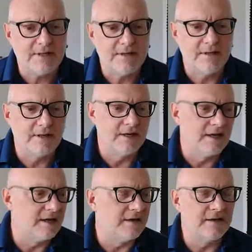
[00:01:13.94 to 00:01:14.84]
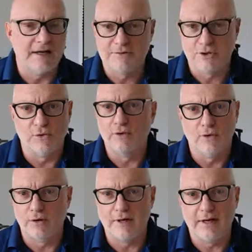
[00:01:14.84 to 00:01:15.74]
a tort
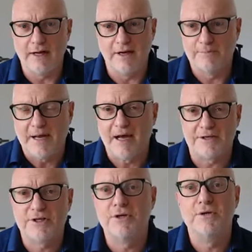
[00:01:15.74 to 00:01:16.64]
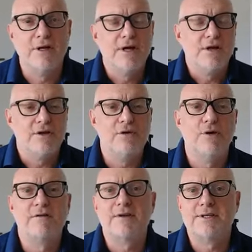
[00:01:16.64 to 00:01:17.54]
law in part 2, you
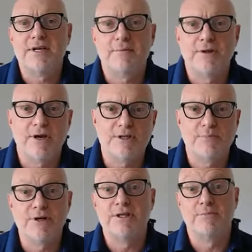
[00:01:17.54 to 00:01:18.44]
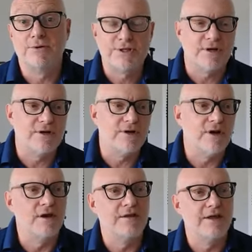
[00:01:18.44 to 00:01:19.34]
would have examined those principles, so you
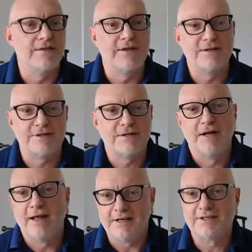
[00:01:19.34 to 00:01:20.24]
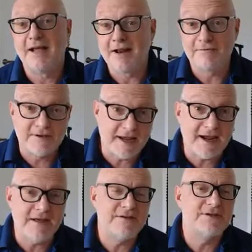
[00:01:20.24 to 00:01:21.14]
know that there's a standard of
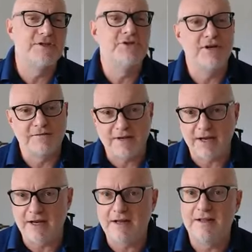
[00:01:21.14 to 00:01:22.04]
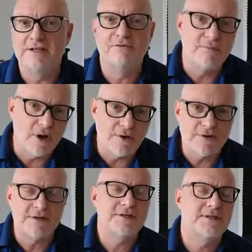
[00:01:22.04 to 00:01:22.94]
care, there's a duty of care, there's
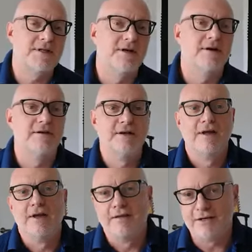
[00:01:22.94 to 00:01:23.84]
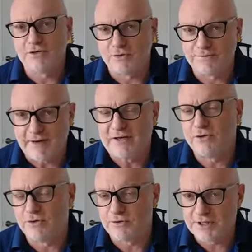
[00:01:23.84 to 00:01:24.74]
remoteness, there's
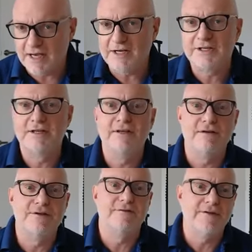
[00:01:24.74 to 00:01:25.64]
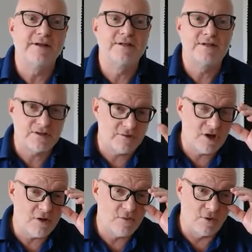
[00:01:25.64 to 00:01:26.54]
factual causation, there are defences, and so you
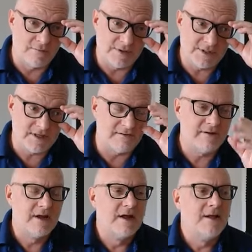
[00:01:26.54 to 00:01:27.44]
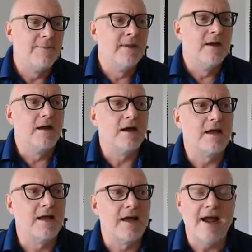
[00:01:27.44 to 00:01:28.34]
know all of this stuff.
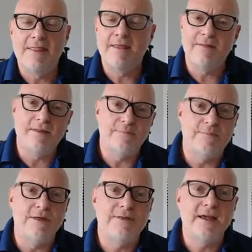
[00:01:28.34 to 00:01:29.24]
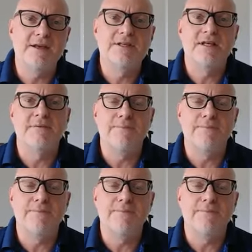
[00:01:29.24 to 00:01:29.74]
Okay, and the thing is that